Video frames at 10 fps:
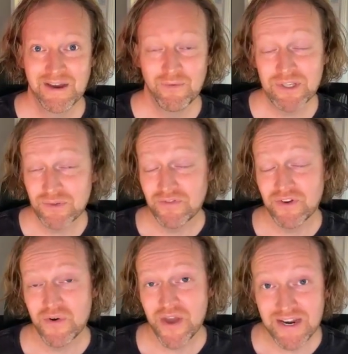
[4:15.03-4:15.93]
Once we've
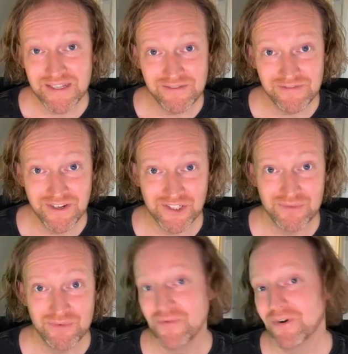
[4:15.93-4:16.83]
created the
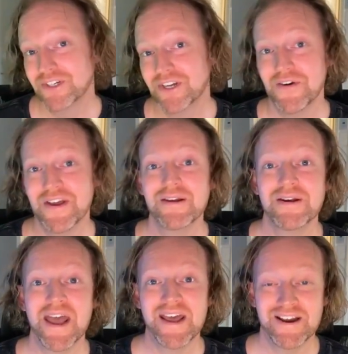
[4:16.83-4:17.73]
function, we want to go ahead
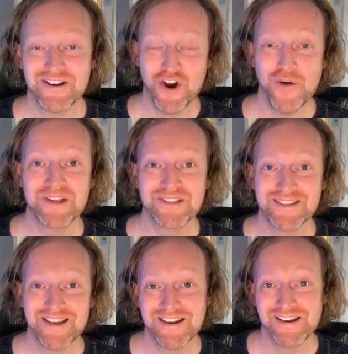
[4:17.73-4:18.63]
and add our comments.
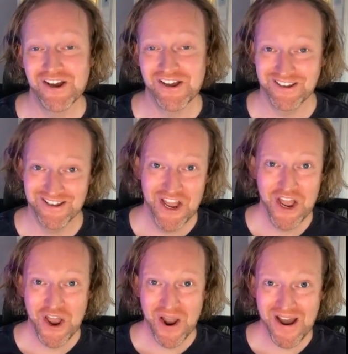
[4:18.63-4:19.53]
And
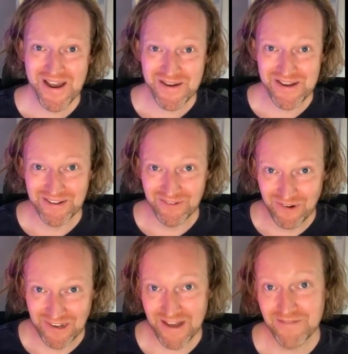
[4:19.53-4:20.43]
I
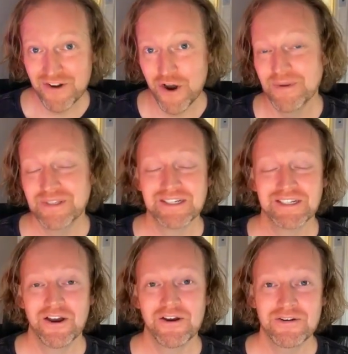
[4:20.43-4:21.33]
love commenting
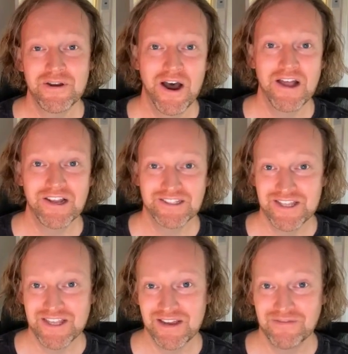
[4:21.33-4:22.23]
code. I like to
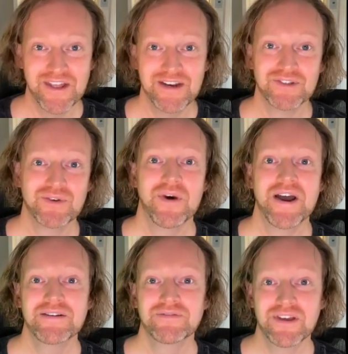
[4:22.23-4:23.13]
think of that as a
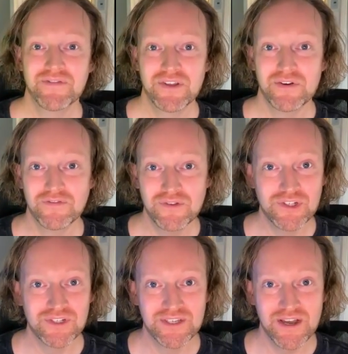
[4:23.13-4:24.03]
way of giving your
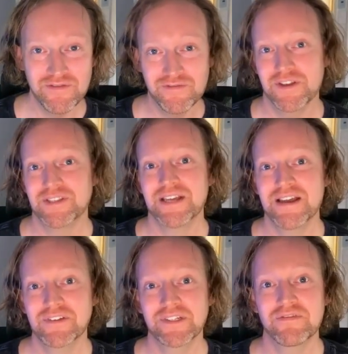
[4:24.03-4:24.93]
future self a
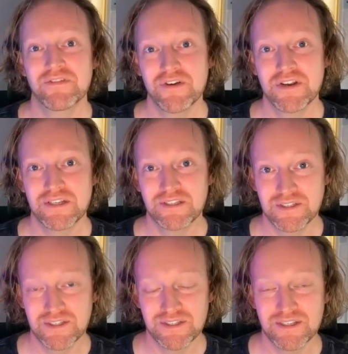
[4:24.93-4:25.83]
saving of thirty to
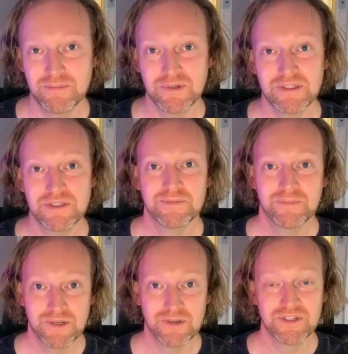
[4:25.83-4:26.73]
sixty minutes,
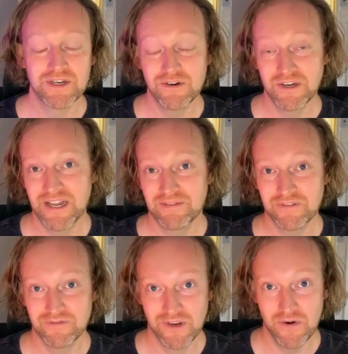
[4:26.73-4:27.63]
because they're not going to have
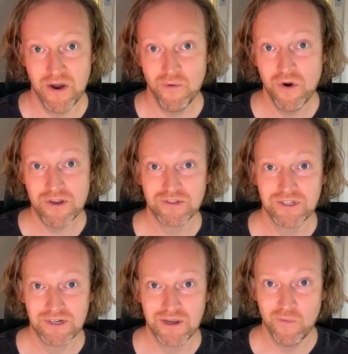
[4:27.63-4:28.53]
to figure out what you
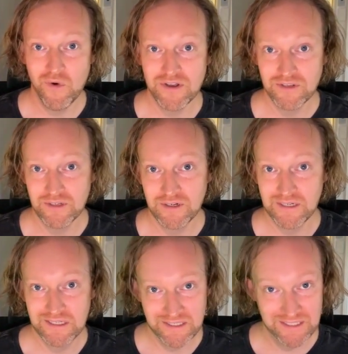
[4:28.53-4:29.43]
did and why you did it
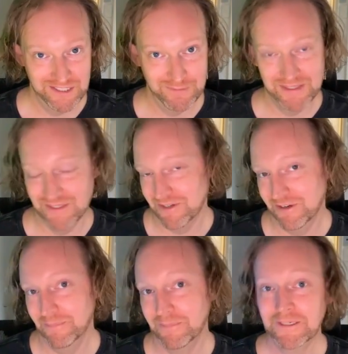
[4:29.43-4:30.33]
in six months' time